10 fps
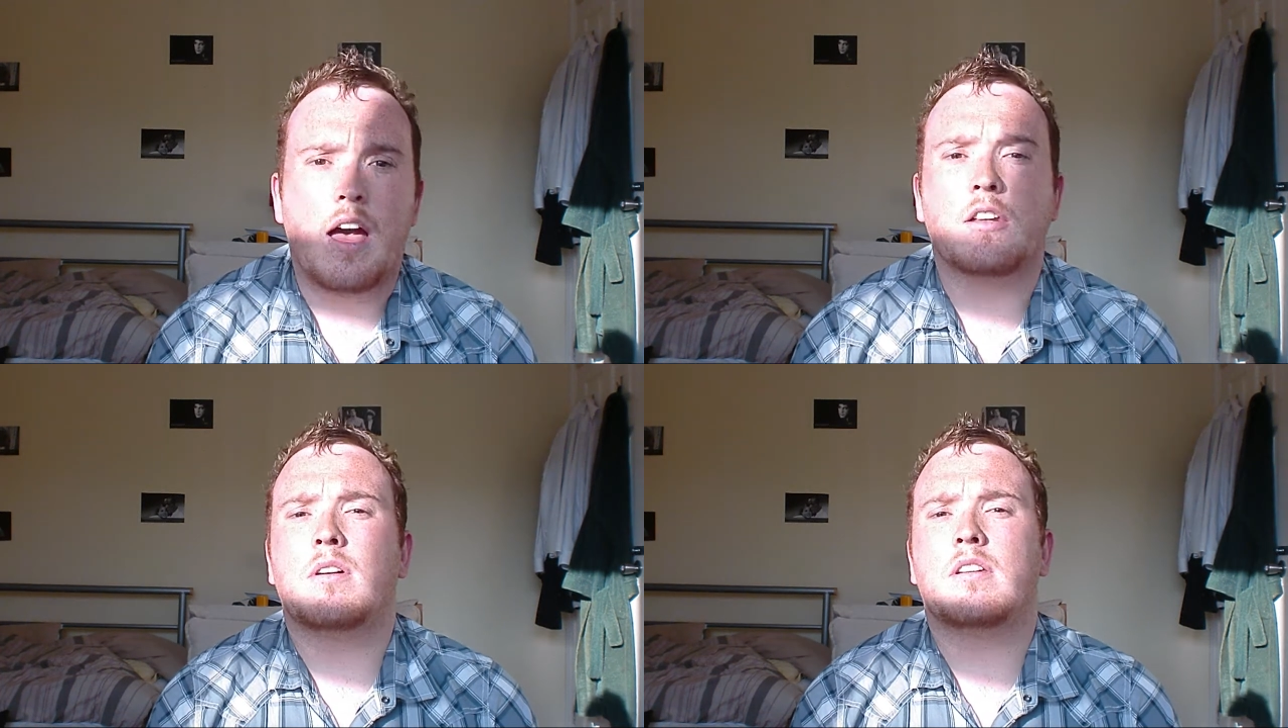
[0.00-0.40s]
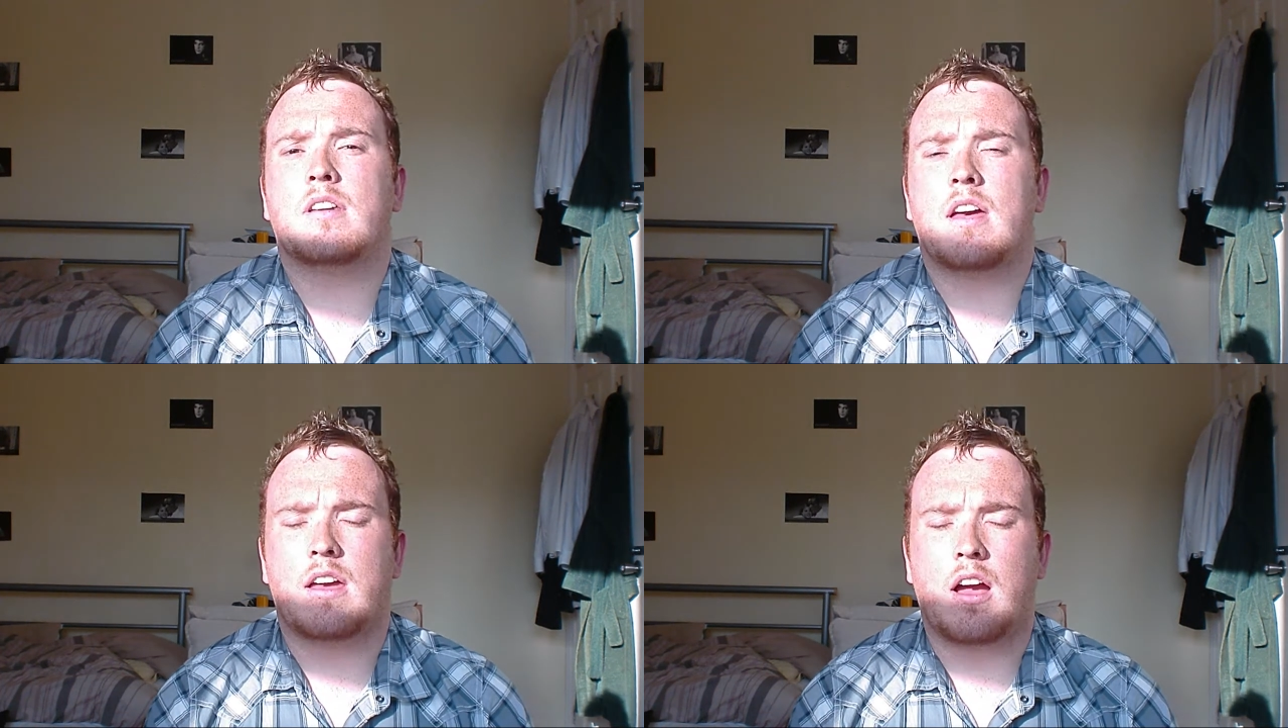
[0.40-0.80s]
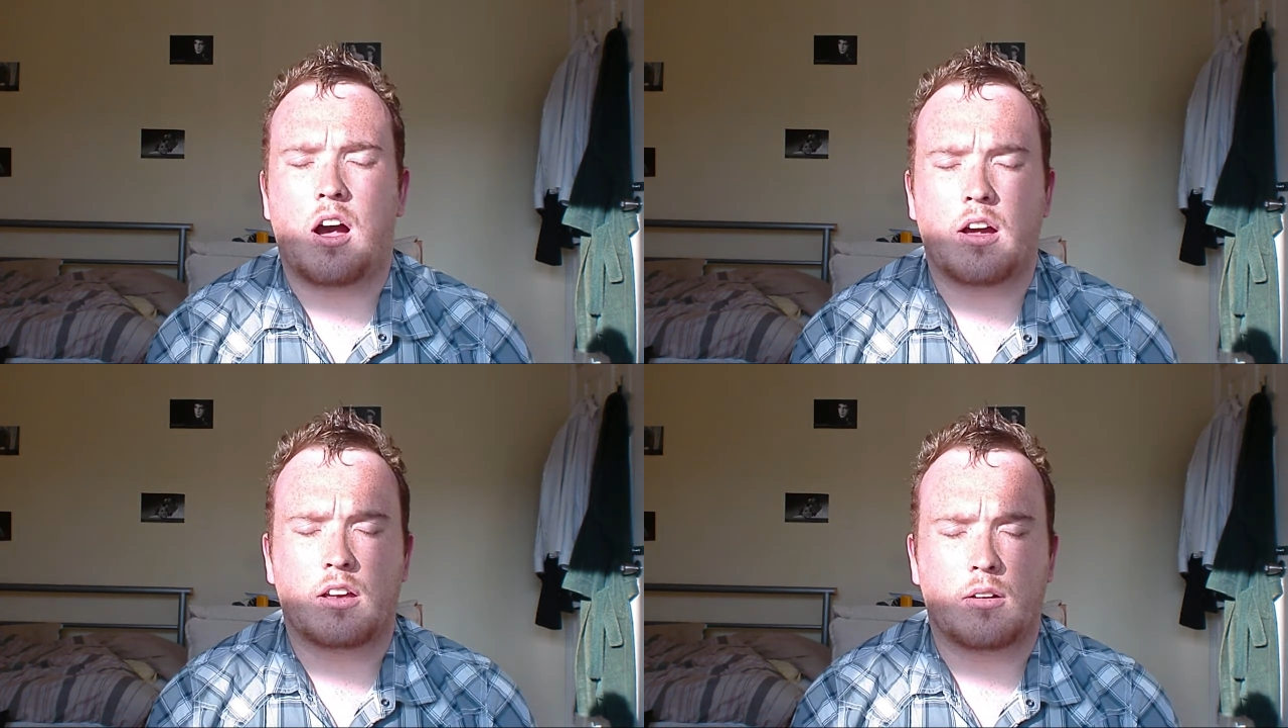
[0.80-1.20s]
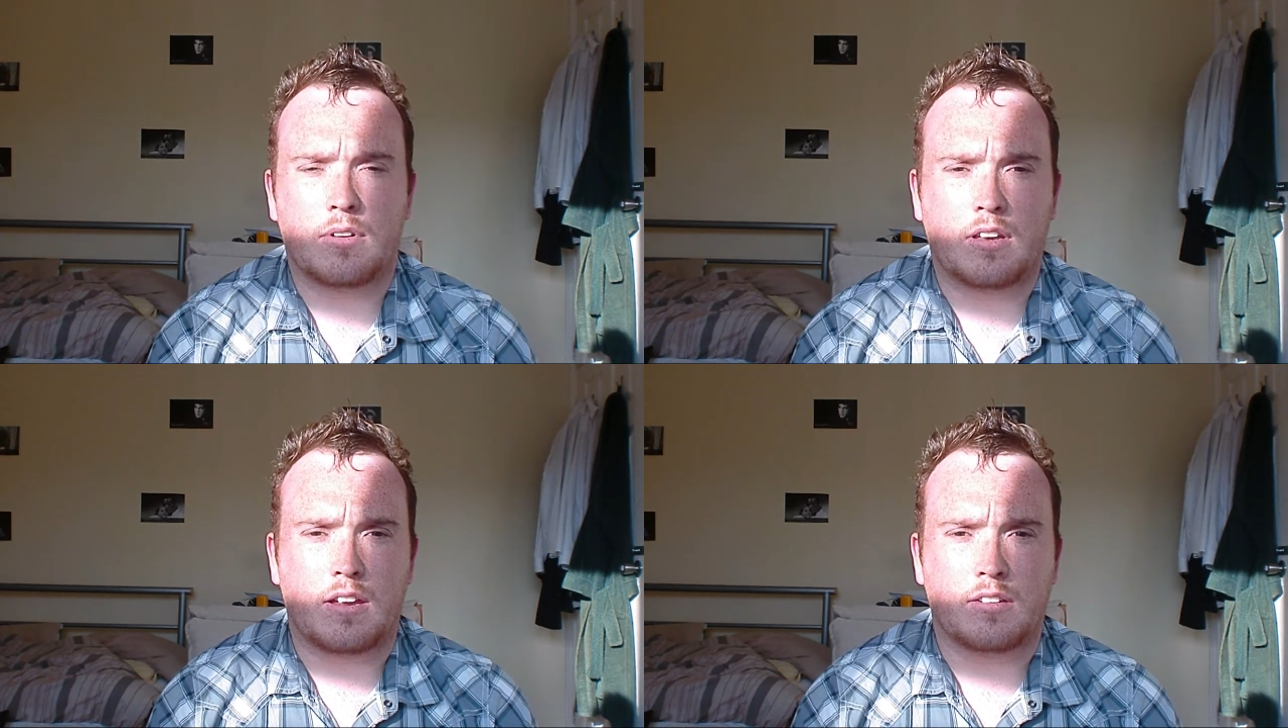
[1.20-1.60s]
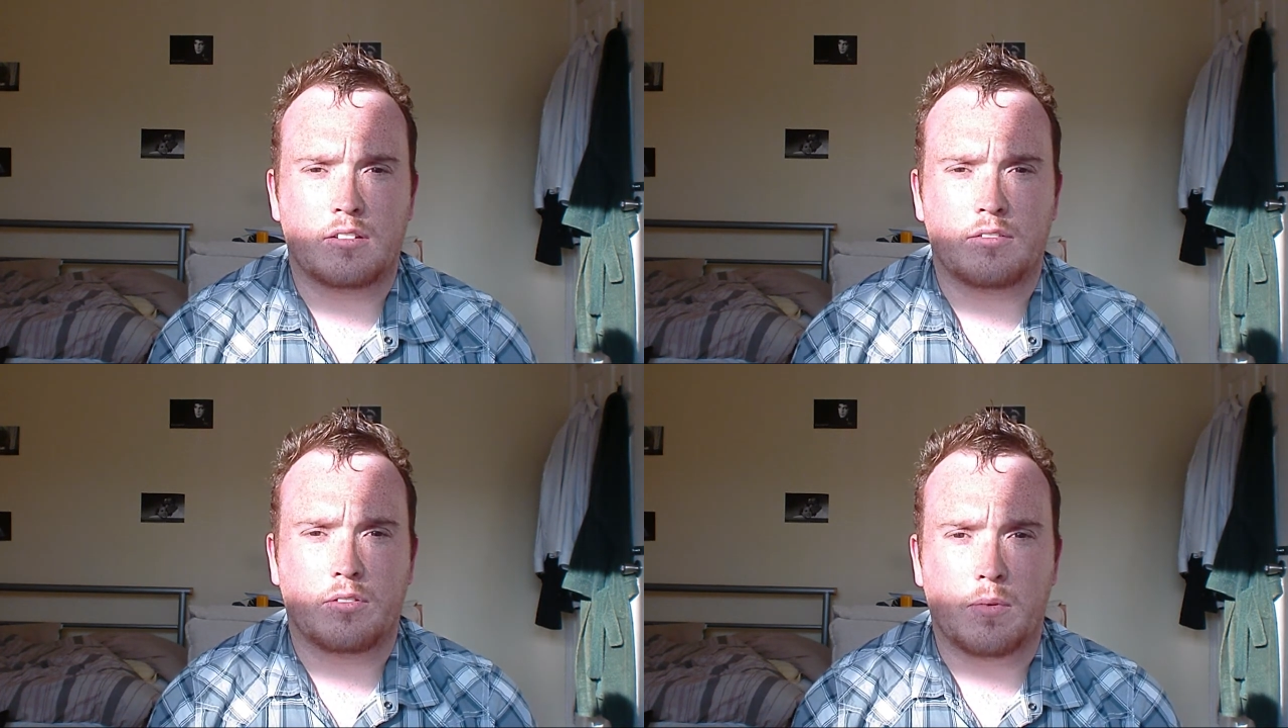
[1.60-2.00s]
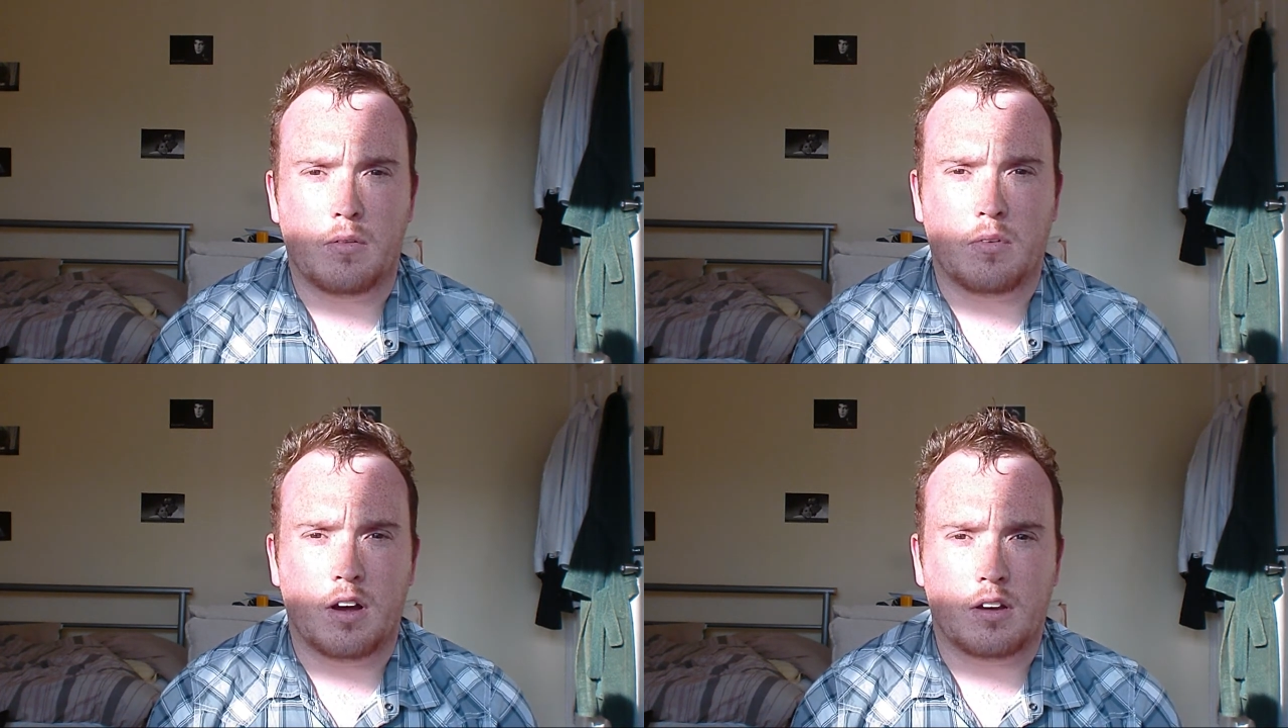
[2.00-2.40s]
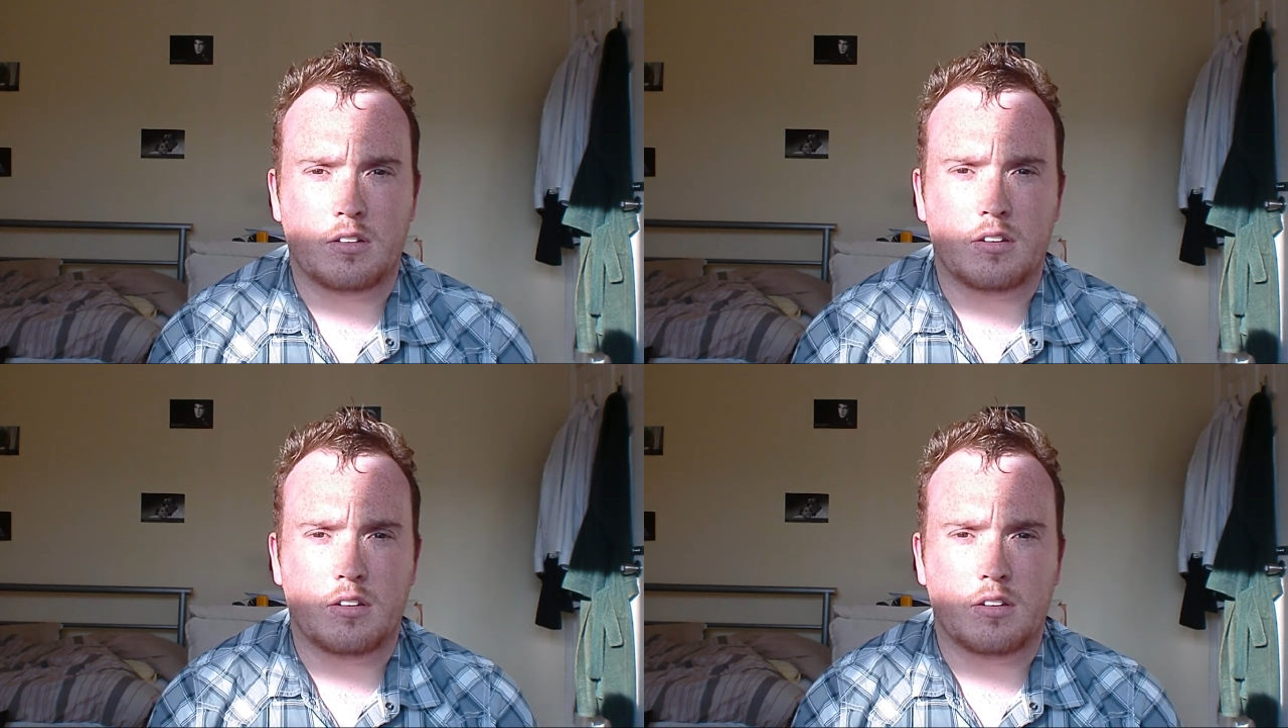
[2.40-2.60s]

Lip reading: as well as a high commendation for my work